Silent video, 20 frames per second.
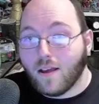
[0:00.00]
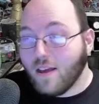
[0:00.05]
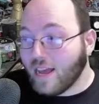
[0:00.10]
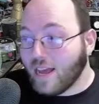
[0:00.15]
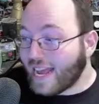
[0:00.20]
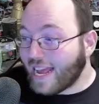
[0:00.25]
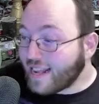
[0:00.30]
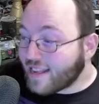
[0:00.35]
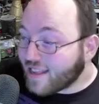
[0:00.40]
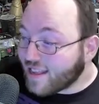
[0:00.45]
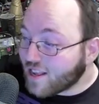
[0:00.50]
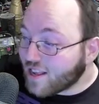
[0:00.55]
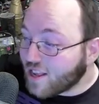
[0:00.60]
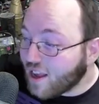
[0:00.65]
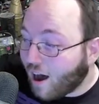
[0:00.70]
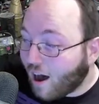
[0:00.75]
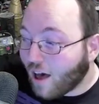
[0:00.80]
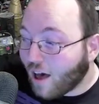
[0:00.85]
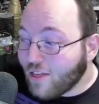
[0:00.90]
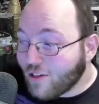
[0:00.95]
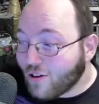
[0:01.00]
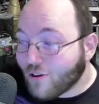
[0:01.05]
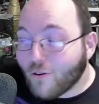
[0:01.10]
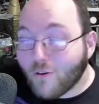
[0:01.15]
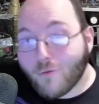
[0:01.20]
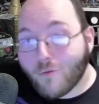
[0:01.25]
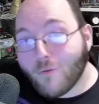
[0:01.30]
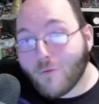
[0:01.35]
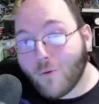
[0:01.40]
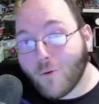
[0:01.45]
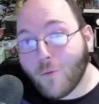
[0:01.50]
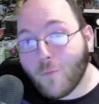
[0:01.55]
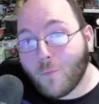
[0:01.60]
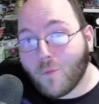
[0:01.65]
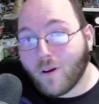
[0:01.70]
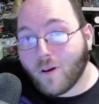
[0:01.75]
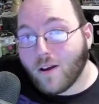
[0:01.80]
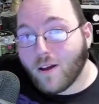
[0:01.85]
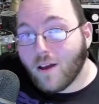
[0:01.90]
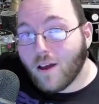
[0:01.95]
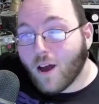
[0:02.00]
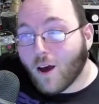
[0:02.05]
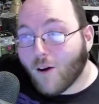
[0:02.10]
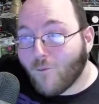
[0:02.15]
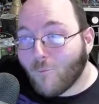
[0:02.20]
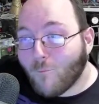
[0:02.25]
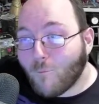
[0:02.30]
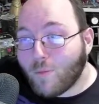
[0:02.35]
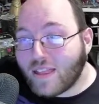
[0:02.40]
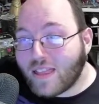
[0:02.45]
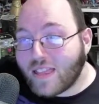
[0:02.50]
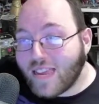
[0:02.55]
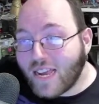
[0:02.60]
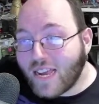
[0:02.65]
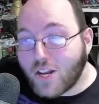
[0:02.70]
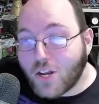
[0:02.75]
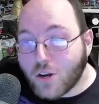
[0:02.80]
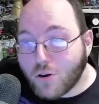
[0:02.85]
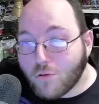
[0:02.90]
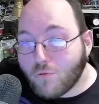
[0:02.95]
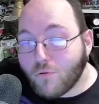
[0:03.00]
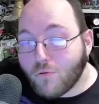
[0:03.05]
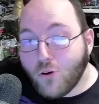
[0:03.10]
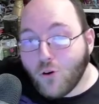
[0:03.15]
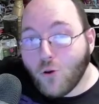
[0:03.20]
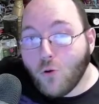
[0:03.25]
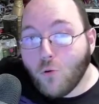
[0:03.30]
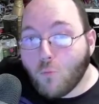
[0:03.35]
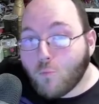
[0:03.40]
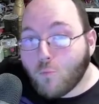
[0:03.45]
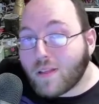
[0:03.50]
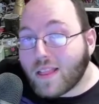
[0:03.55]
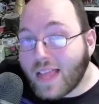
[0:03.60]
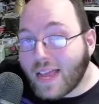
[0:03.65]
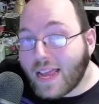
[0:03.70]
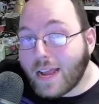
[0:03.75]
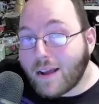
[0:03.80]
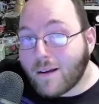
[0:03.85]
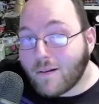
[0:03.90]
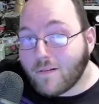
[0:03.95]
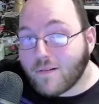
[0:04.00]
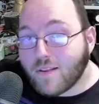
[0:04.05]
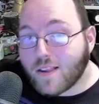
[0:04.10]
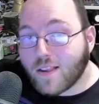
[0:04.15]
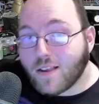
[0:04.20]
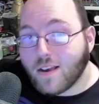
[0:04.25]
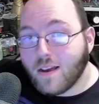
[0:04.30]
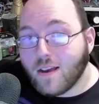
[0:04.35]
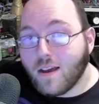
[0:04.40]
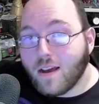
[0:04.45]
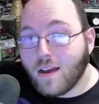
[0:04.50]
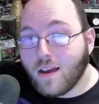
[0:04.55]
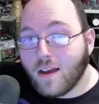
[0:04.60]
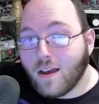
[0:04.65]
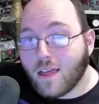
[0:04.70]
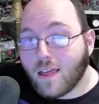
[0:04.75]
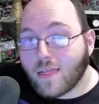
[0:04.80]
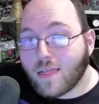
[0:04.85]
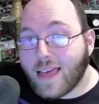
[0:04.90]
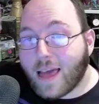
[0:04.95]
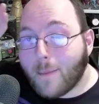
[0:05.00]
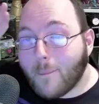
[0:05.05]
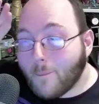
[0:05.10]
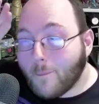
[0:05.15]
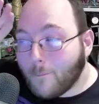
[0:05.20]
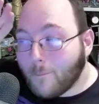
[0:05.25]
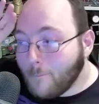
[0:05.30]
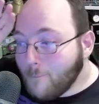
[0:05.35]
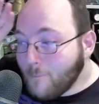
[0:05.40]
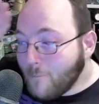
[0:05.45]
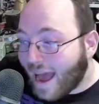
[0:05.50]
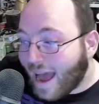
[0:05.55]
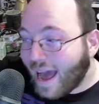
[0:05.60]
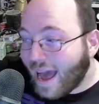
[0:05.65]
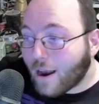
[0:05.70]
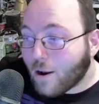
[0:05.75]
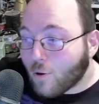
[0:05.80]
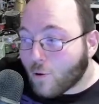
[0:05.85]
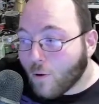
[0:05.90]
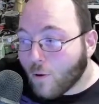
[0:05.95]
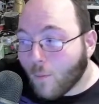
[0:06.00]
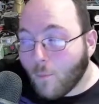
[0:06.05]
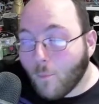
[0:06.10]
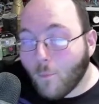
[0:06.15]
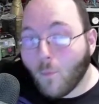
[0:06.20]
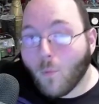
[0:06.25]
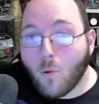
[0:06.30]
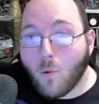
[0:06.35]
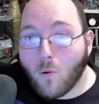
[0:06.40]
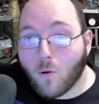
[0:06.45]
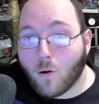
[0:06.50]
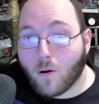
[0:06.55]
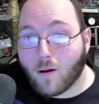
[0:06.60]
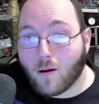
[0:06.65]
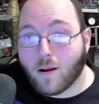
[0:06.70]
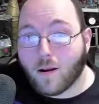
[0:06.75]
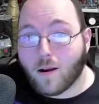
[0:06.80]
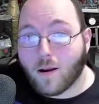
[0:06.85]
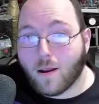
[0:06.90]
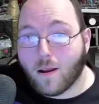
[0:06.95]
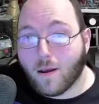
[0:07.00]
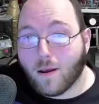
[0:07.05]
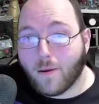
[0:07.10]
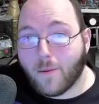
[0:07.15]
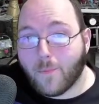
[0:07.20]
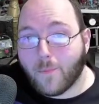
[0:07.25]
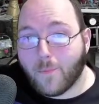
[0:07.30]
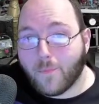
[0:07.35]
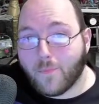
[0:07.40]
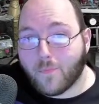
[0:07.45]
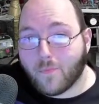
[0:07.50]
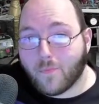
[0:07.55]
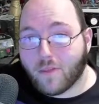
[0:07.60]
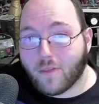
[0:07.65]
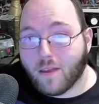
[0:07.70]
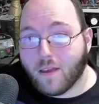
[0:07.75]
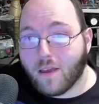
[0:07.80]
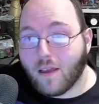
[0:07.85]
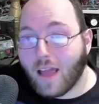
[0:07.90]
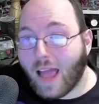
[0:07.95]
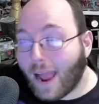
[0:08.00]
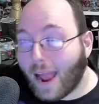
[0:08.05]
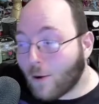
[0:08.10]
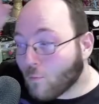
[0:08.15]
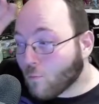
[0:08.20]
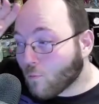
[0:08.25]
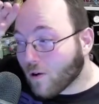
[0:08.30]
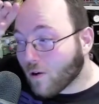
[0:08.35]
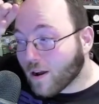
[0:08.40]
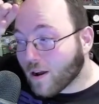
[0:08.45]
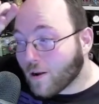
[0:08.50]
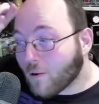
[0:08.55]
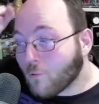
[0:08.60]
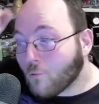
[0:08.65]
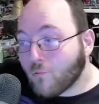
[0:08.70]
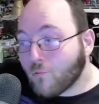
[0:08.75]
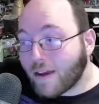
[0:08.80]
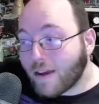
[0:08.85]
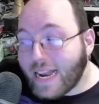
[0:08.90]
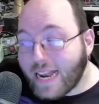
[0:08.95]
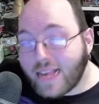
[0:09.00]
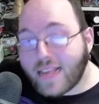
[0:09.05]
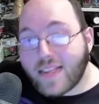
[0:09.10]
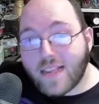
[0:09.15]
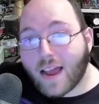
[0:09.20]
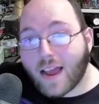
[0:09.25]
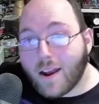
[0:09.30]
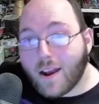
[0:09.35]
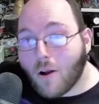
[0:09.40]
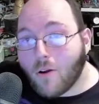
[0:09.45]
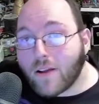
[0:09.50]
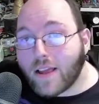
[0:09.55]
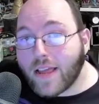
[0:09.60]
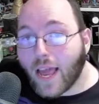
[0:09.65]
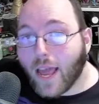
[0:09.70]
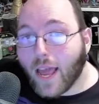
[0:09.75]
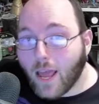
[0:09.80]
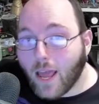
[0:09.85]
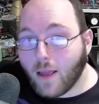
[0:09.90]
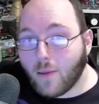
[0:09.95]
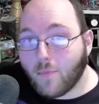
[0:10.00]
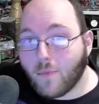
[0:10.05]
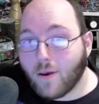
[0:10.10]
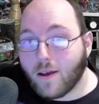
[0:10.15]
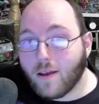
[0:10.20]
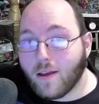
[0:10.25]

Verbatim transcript: It's this other group of potential new players that matter more. And we're going to redesign our game